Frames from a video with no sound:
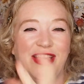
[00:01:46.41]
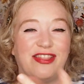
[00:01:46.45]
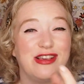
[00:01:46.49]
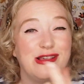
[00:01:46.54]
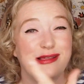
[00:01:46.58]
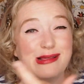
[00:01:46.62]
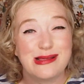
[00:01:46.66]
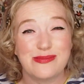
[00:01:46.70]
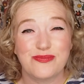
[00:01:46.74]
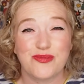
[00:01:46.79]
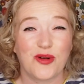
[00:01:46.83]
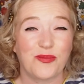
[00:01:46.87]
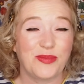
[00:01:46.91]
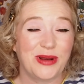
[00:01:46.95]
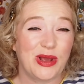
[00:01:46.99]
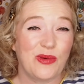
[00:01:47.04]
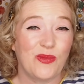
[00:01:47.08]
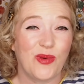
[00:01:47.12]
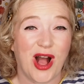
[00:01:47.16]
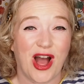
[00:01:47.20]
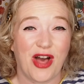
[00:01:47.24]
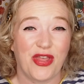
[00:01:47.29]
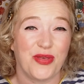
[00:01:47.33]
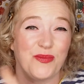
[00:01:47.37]
This is probably
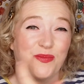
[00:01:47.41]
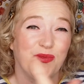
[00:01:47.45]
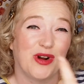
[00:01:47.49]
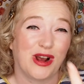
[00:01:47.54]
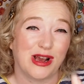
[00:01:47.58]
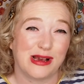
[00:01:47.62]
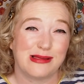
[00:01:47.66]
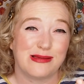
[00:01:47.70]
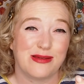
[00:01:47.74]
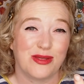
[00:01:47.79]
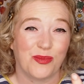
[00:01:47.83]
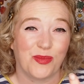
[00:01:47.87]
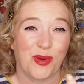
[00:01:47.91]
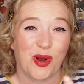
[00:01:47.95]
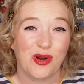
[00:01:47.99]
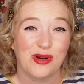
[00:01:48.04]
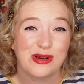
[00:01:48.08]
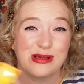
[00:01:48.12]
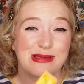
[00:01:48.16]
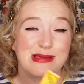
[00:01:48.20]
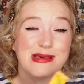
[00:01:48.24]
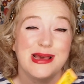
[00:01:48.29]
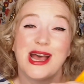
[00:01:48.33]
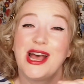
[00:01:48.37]
worth the price of the
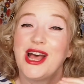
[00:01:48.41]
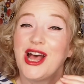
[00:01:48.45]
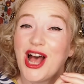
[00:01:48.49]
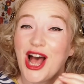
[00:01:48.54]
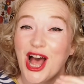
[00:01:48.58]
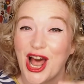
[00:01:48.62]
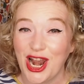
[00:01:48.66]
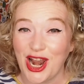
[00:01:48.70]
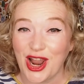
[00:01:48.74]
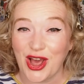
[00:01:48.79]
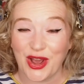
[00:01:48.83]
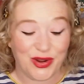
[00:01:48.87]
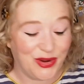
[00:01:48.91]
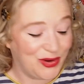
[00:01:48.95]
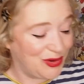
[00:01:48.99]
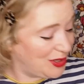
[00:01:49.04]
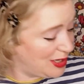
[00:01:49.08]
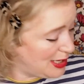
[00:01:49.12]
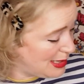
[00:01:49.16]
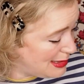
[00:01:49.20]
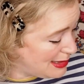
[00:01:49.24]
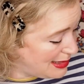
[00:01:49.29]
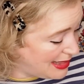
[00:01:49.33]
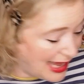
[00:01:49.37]
box
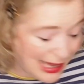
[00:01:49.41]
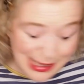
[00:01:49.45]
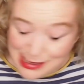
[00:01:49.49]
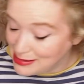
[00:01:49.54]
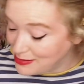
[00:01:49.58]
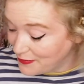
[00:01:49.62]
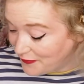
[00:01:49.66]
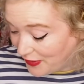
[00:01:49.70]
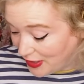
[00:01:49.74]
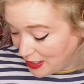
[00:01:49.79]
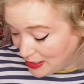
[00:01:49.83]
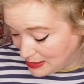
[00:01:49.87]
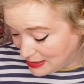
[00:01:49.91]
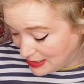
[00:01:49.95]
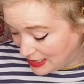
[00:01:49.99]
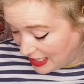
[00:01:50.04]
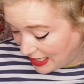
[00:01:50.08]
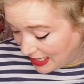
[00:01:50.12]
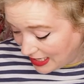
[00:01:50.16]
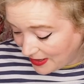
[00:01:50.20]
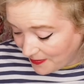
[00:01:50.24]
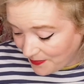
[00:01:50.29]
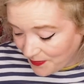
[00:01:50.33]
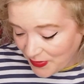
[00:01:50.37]
alone. So that is the first
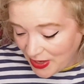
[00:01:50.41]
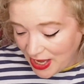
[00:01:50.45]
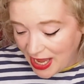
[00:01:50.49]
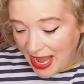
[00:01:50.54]
thing.